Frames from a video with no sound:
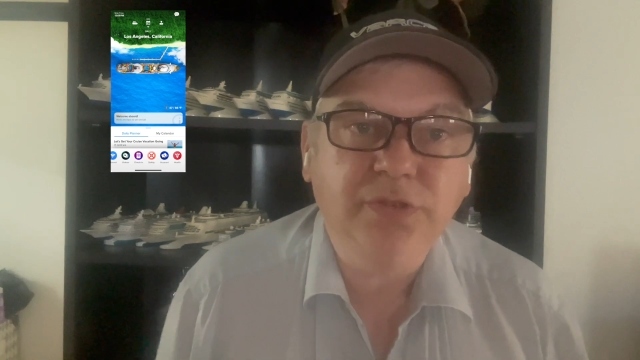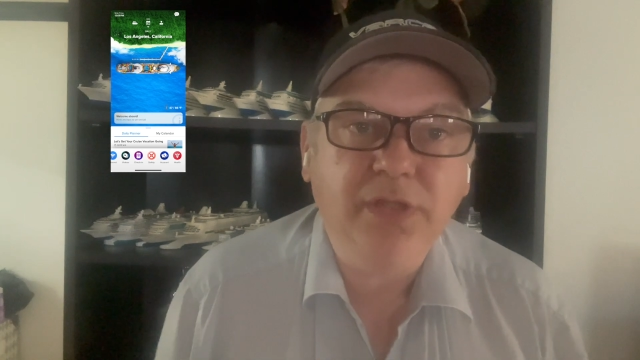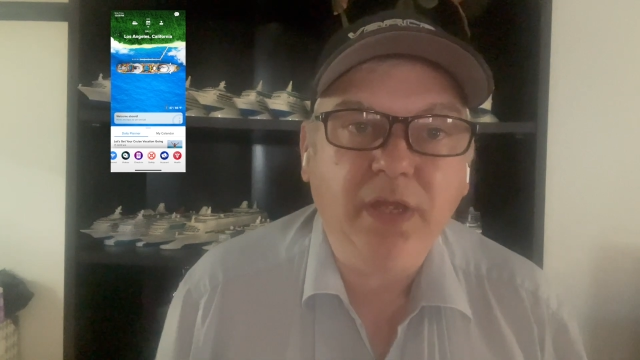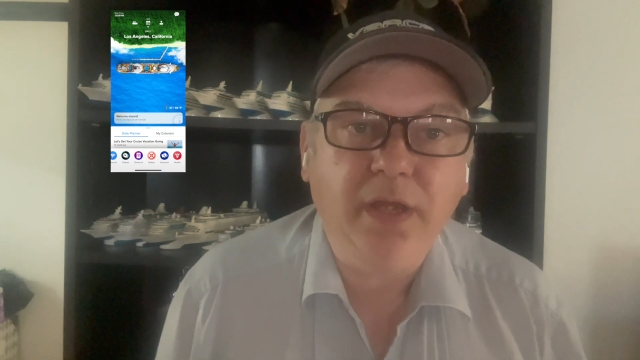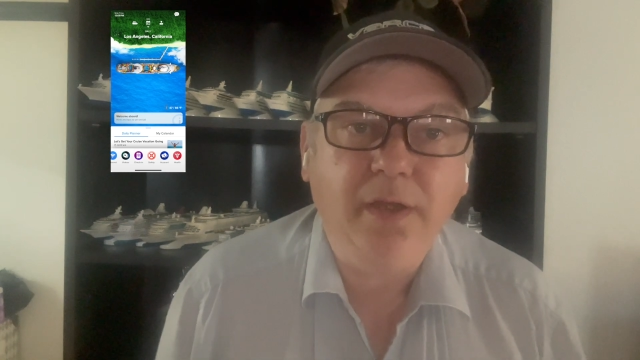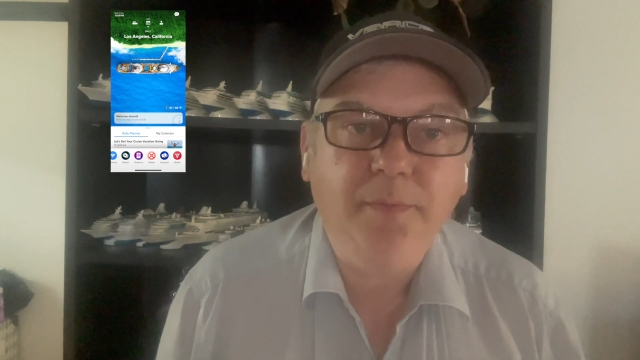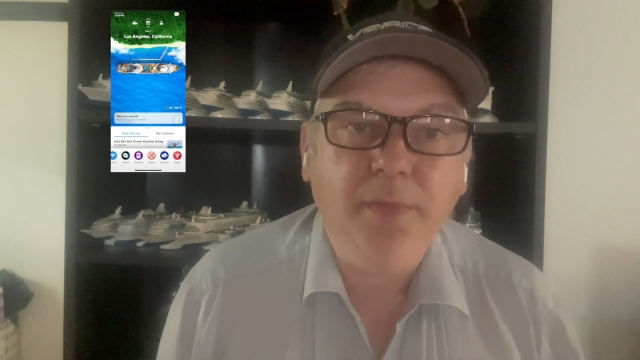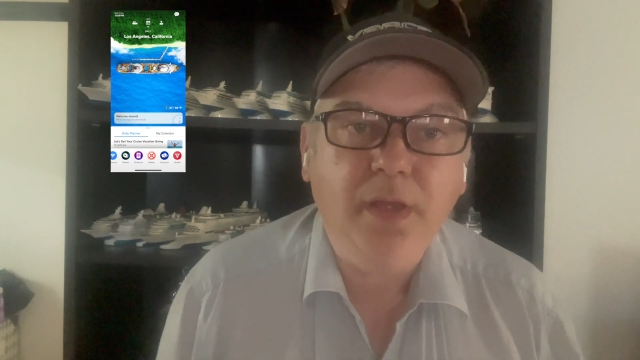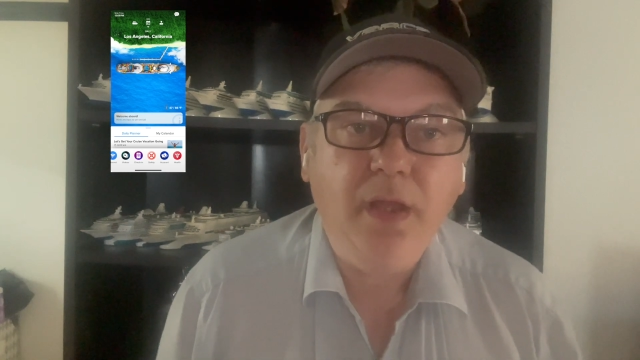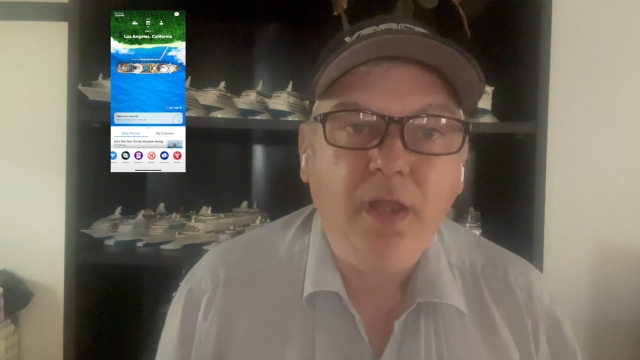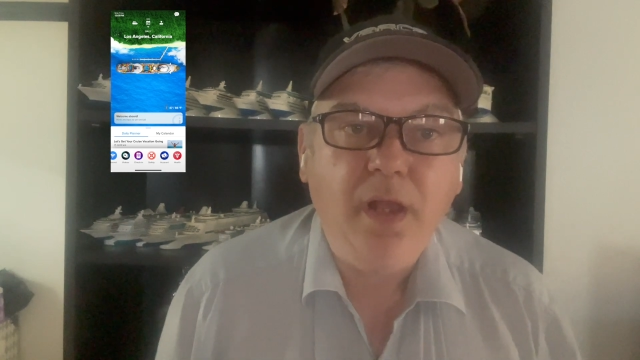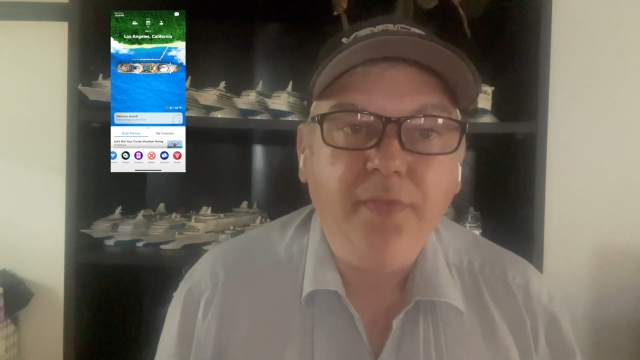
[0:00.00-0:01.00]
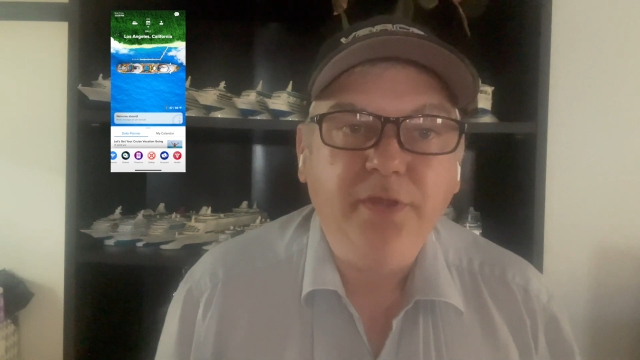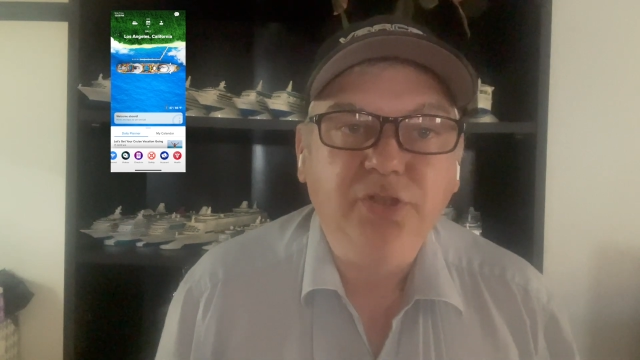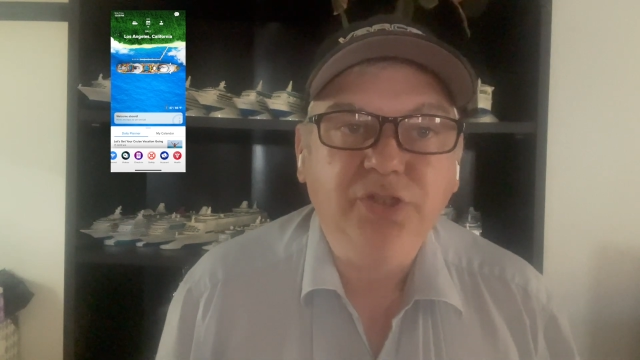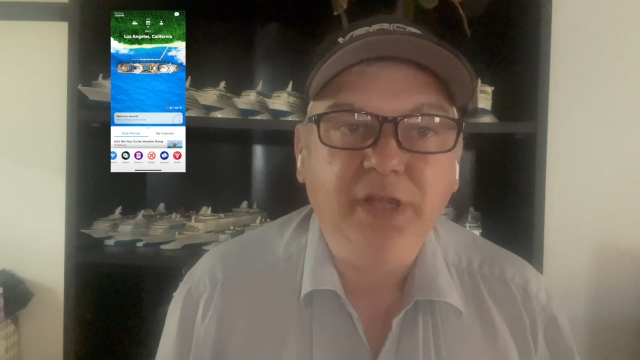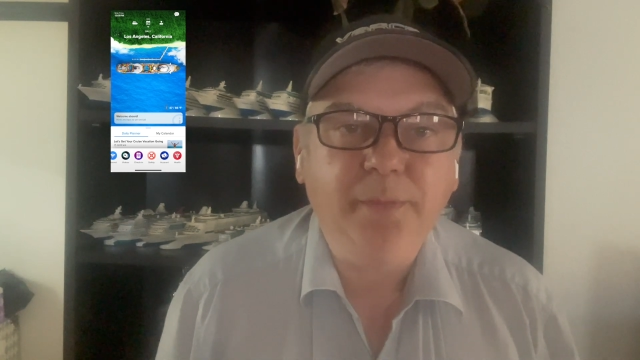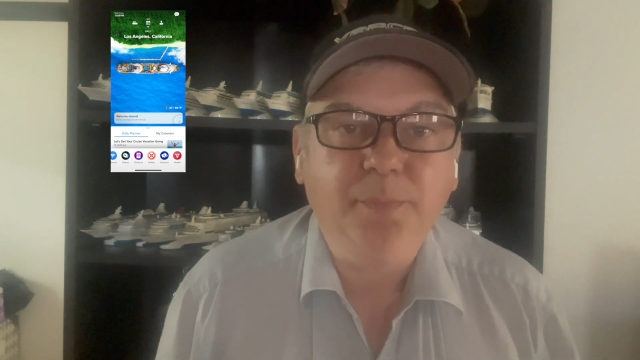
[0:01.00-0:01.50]
the
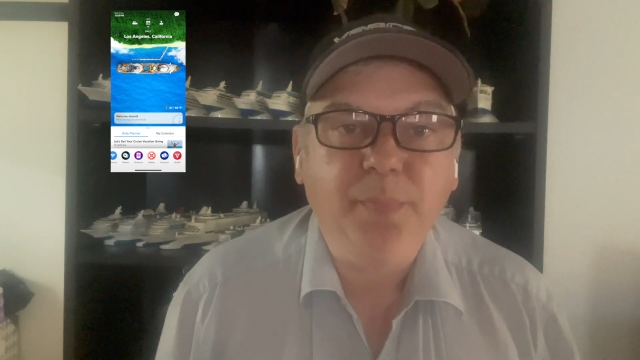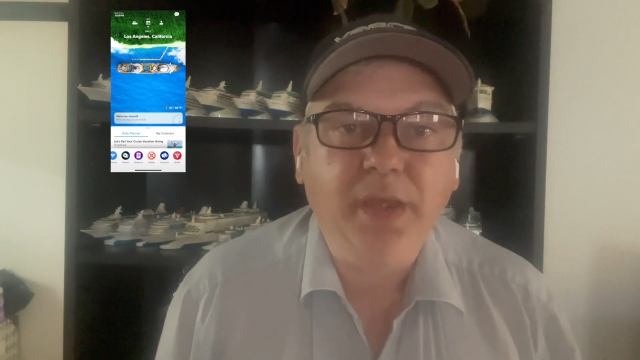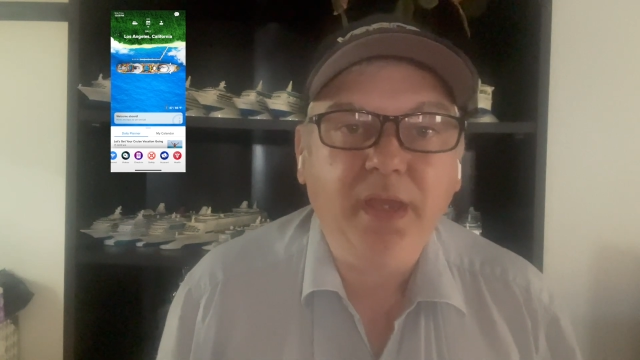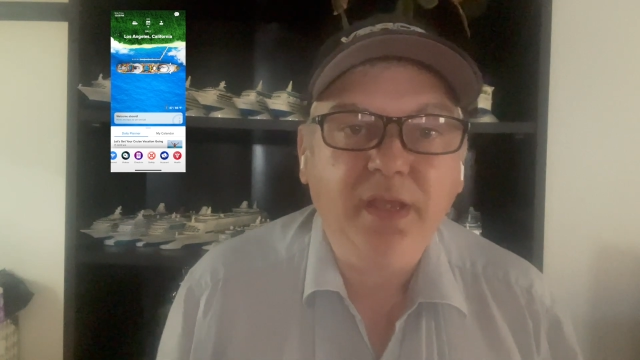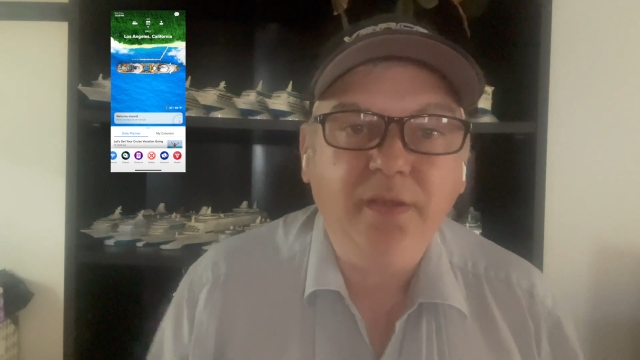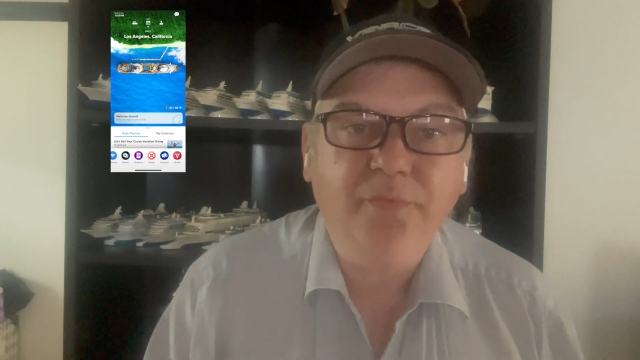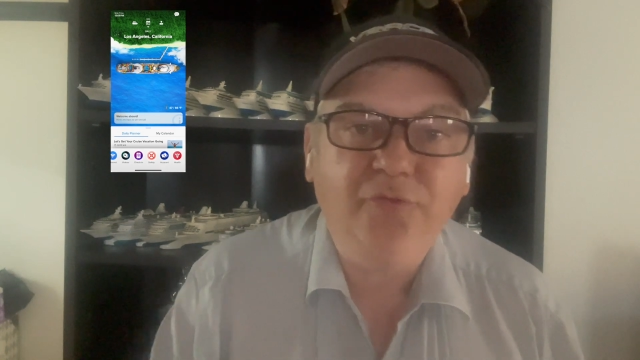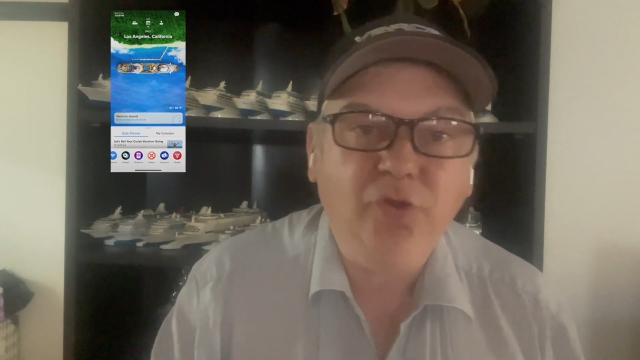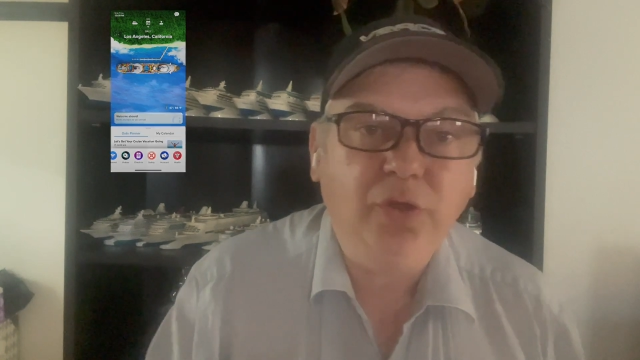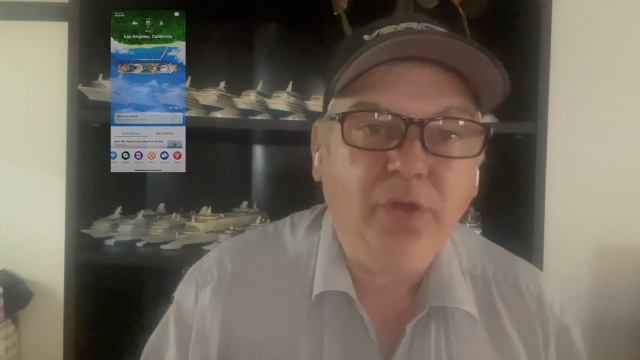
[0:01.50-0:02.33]
ship and a few little